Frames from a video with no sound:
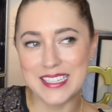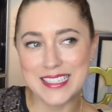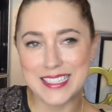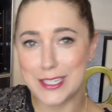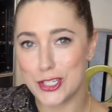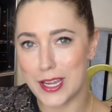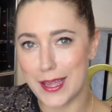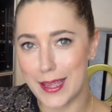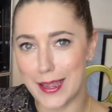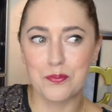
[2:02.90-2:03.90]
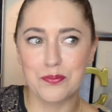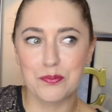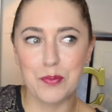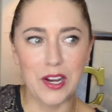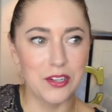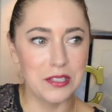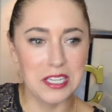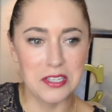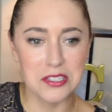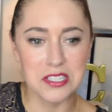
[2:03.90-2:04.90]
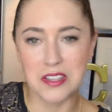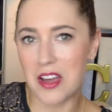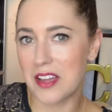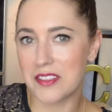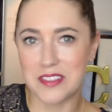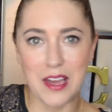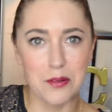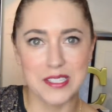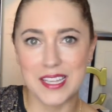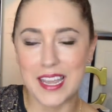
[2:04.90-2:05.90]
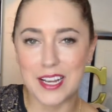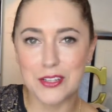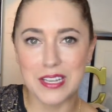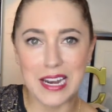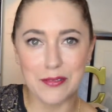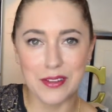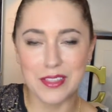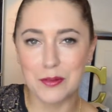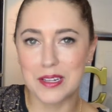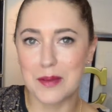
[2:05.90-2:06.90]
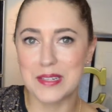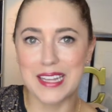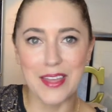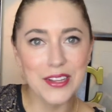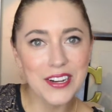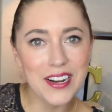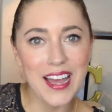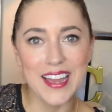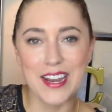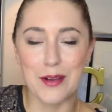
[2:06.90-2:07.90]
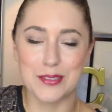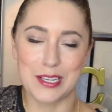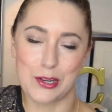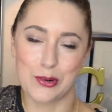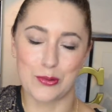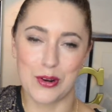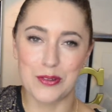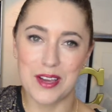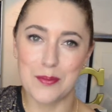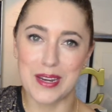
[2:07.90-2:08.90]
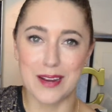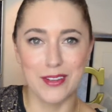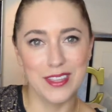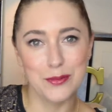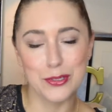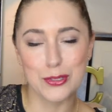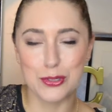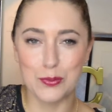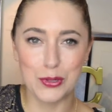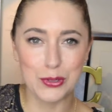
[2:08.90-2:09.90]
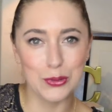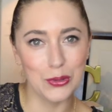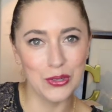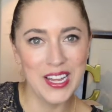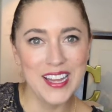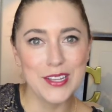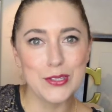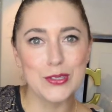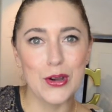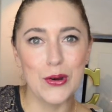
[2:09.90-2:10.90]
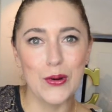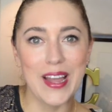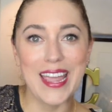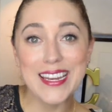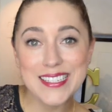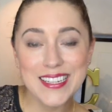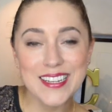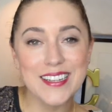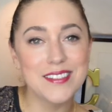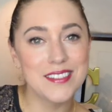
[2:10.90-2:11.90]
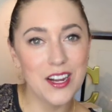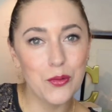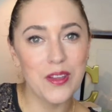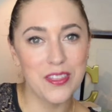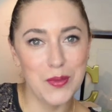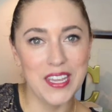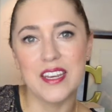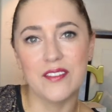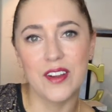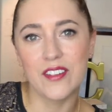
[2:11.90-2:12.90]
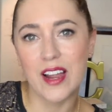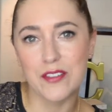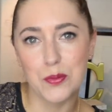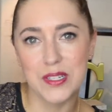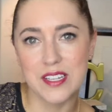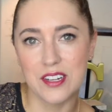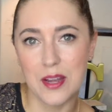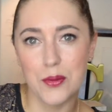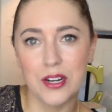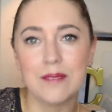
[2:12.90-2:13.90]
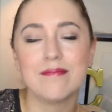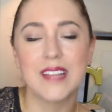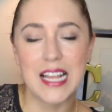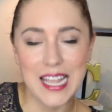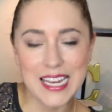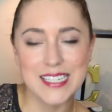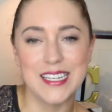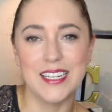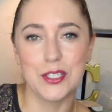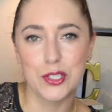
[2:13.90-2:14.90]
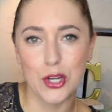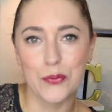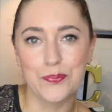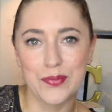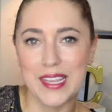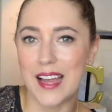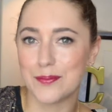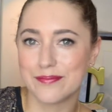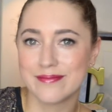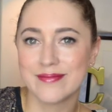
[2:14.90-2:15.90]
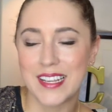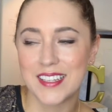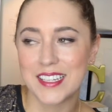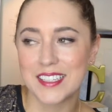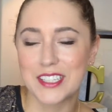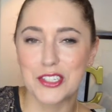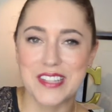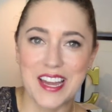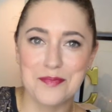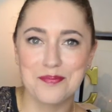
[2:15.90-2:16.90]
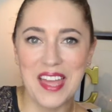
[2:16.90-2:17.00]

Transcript: DJ. Apparently just thought that that was the age that everything would come together, and I was like a grown-up and everything was super cool. So 18 has stuck with me, and if I ever have to put down a number, 18. So yeah, there's that.